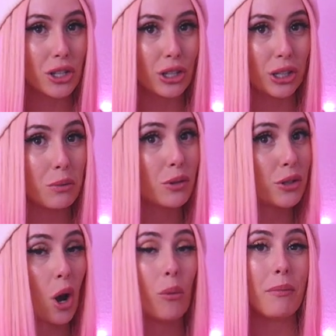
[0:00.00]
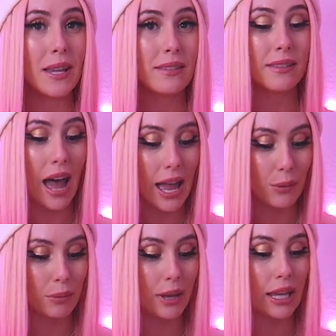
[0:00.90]
sure you don't miss
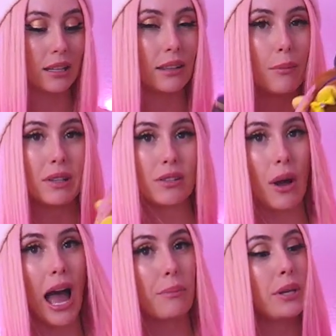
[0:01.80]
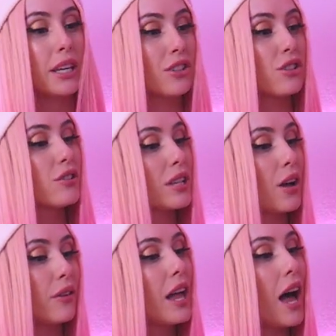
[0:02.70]
that. It would make Lemon so happy. Get
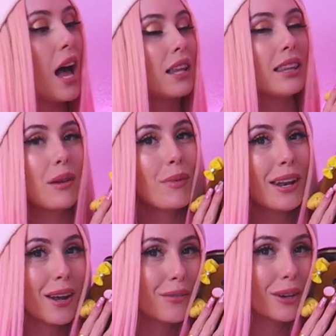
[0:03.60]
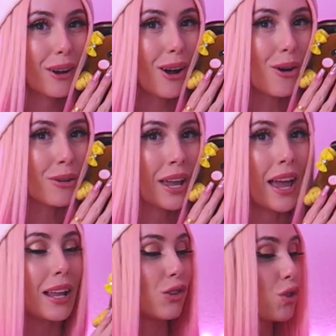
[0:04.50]
yourself a Lemon of your own
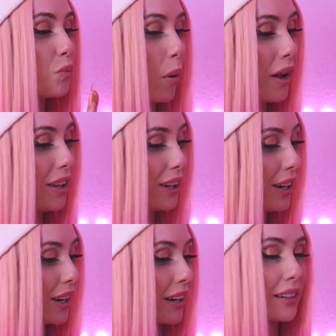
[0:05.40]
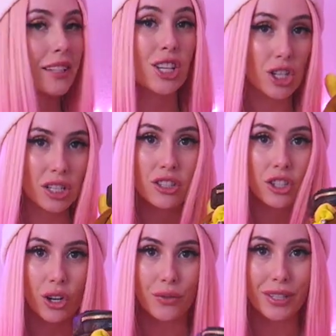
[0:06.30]
and spoil her. She
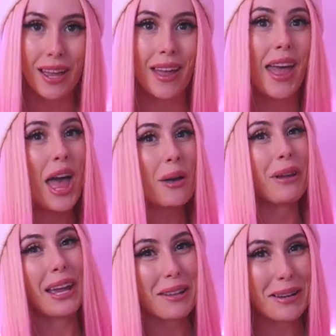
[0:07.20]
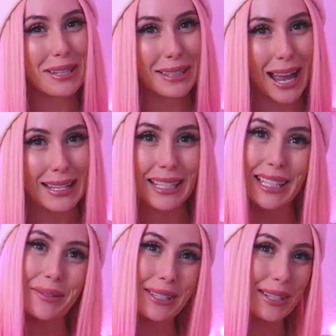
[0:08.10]
deserves it. But anyways, guys, I
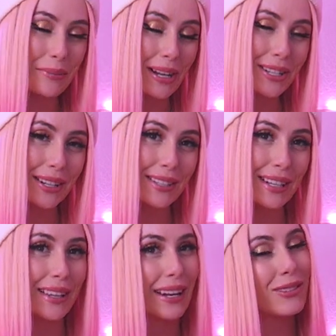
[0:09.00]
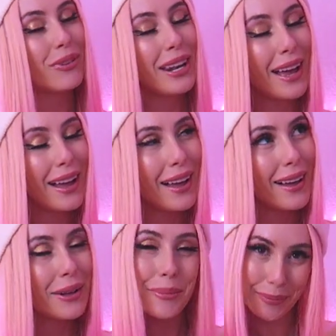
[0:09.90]
love you so much and I'll see you in the next
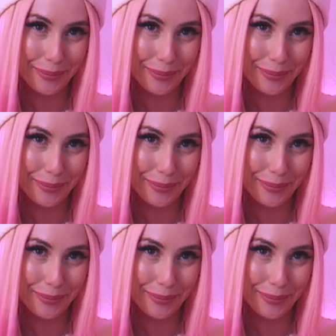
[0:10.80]
video.